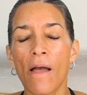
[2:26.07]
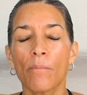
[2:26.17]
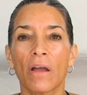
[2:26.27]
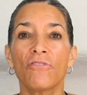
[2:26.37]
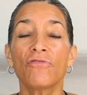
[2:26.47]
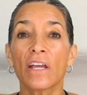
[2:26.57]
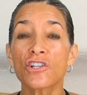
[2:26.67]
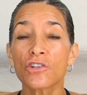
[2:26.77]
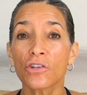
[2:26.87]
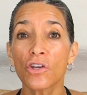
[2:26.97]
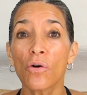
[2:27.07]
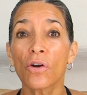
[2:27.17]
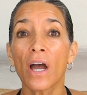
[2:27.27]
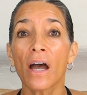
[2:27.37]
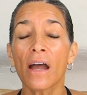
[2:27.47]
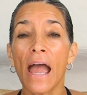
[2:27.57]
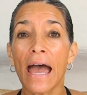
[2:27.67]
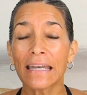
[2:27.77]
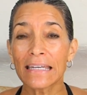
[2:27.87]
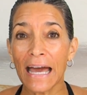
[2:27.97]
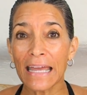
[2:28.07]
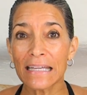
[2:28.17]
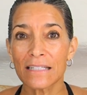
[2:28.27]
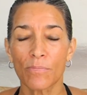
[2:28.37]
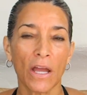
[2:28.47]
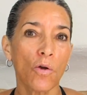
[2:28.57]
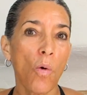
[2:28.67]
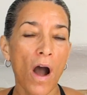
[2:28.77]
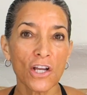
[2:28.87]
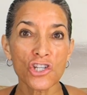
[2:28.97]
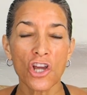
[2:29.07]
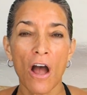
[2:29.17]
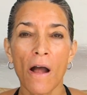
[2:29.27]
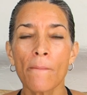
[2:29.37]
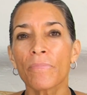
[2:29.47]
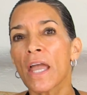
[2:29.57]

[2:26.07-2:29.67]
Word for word: my facial yoga at night, my gua sha.